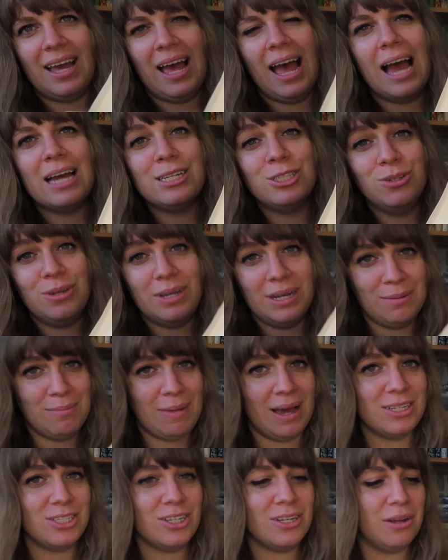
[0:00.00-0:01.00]
As you can
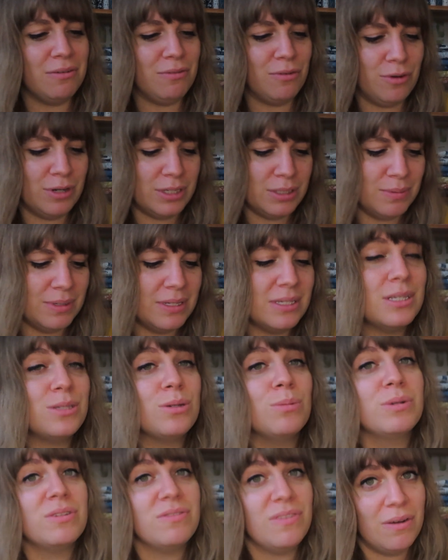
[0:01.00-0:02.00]
imagine, over Christmas this
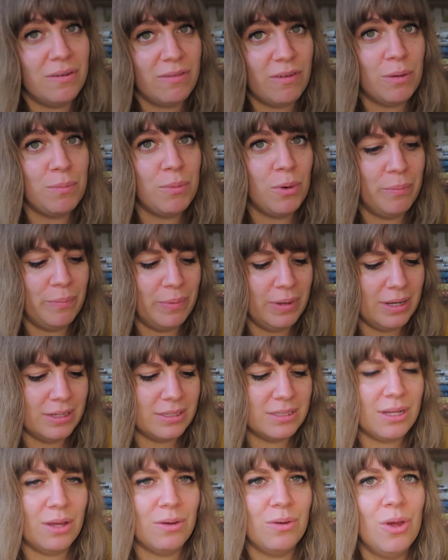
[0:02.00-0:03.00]
one was very popular,
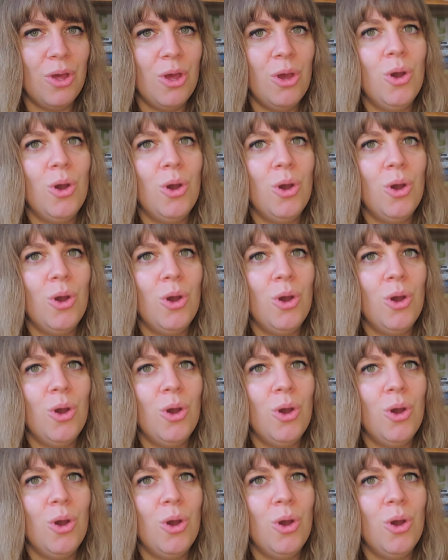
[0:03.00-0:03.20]
so